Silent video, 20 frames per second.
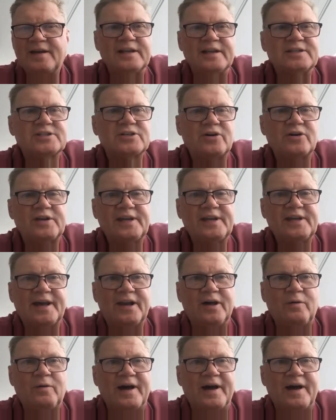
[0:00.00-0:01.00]
And Scotty
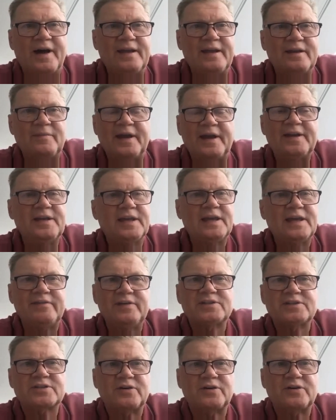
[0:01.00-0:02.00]
Galloway, mate, you're
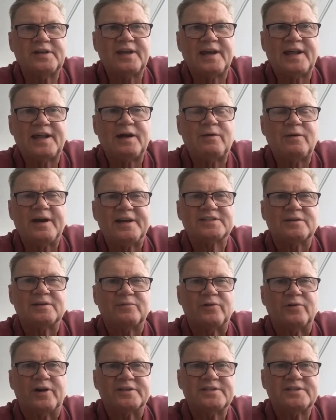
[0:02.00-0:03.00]
giving Scotty Galloway
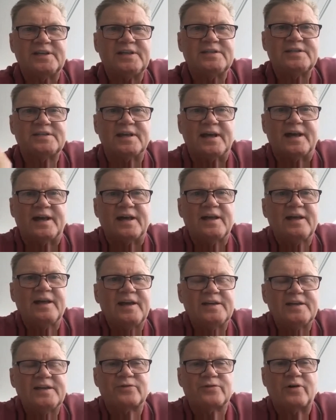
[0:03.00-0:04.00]
some rights. He's
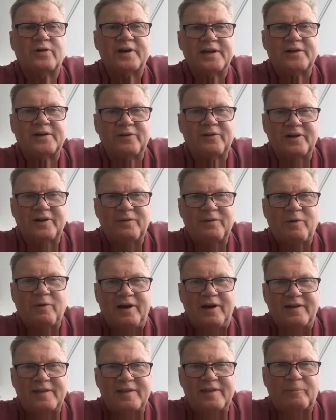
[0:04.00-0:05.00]
riding really
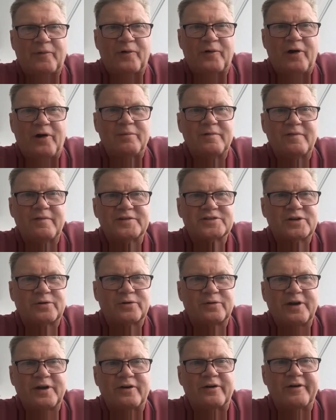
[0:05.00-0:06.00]
well in the prime of his
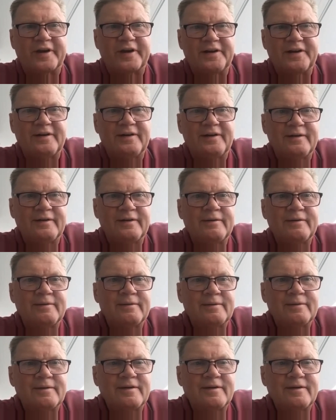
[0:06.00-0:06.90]
career, I reckon. I've